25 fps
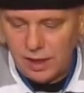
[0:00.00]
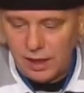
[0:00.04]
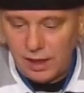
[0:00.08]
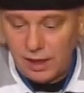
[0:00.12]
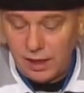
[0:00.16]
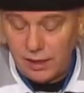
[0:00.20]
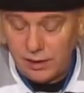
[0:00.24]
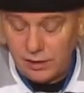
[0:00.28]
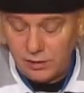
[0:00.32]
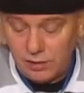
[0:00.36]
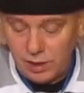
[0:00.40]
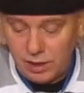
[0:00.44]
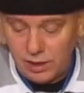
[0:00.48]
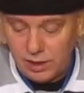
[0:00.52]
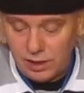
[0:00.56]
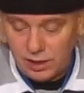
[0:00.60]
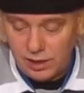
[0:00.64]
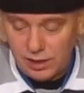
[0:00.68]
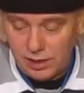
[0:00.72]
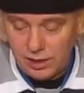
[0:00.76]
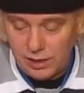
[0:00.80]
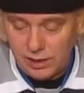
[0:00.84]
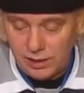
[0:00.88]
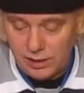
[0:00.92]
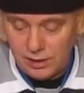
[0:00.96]
And the great
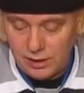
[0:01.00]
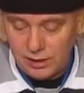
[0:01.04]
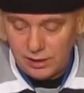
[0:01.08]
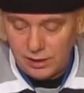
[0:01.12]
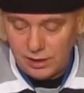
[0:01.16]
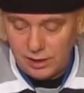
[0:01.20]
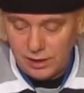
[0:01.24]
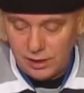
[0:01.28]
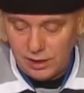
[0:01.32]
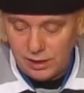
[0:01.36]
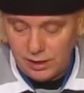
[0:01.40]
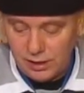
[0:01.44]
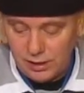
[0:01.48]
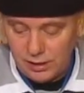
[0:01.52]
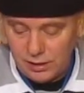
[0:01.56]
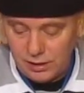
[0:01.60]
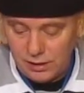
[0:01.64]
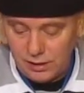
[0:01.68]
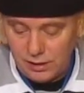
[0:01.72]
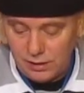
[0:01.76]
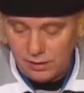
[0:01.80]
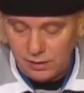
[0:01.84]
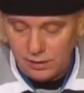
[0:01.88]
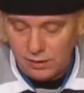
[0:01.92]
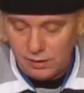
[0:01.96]
thing is, the
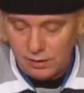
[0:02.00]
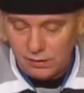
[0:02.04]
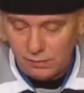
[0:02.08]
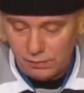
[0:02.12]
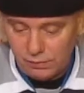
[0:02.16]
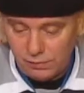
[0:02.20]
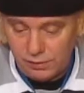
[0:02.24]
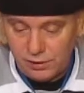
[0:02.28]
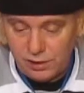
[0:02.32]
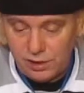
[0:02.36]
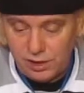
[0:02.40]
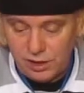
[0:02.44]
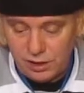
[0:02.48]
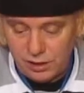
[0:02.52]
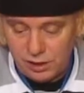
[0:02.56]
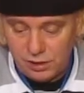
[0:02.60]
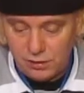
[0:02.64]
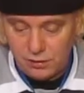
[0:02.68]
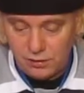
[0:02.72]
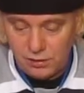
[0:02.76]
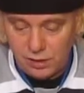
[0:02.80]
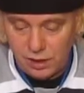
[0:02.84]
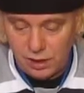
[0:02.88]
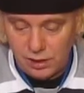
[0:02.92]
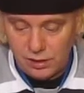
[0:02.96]
first
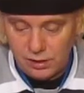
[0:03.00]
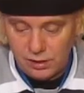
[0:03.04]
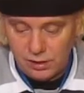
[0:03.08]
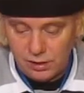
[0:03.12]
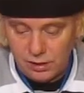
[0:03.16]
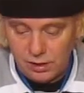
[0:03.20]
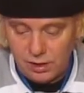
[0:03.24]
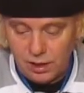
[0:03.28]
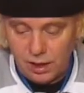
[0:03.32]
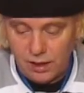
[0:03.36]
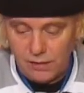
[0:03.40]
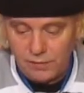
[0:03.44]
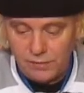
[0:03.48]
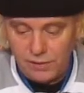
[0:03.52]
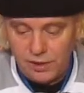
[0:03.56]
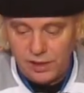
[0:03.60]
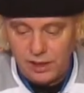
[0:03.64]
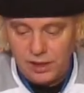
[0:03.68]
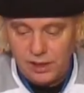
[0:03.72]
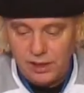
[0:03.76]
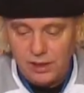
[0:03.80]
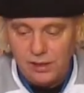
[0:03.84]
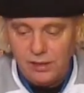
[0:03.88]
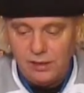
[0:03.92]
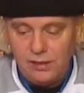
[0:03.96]
issue of
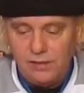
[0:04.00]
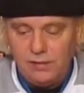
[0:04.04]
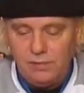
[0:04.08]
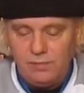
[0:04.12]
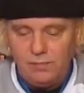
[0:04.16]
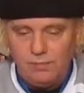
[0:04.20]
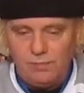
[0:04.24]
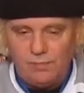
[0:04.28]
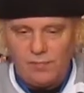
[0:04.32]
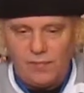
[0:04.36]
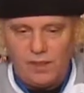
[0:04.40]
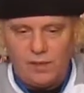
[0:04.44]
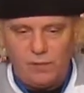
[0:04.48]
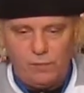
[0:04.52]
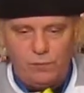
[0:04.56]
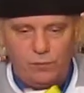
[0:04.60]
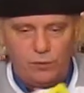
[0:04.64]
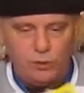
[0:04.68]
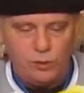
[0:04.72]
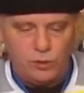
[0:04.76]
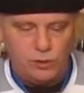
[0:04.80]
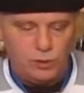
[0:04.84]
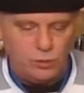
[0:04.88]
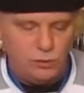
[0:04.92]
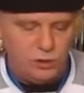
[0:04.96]
the
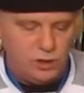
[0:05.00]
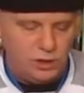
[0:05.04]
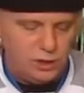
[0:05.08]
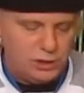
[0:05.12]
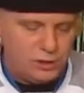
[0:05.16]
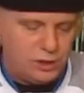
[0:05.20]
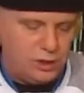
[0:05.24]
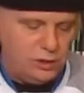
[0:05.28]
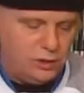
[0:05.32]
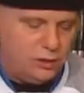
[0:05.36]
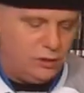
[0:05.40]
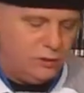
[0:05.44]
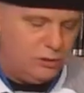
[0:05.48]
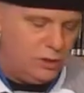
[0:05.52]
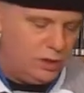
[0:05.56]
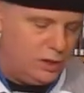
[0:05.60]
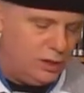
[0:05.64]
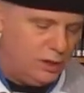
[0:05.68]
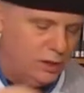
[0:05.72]
Fourth World 2,